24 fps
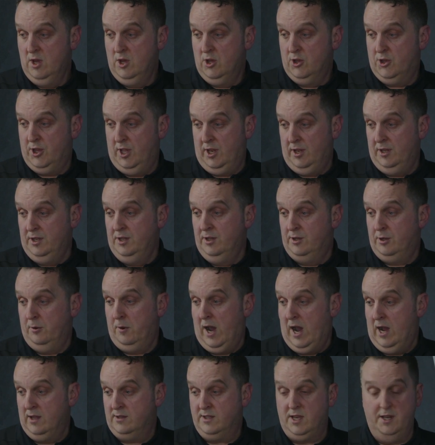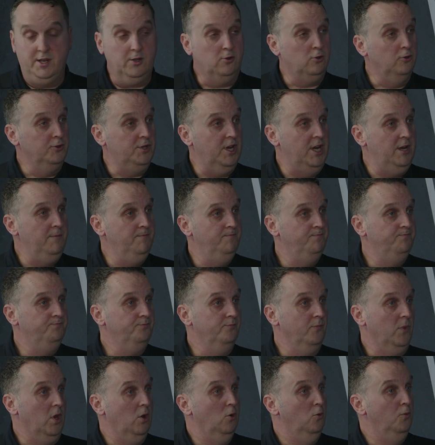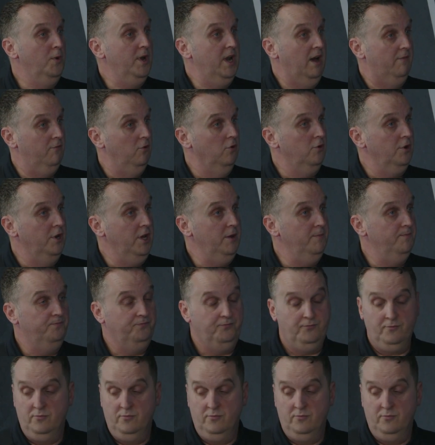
Sell it into our technical team. We'll have a look at it.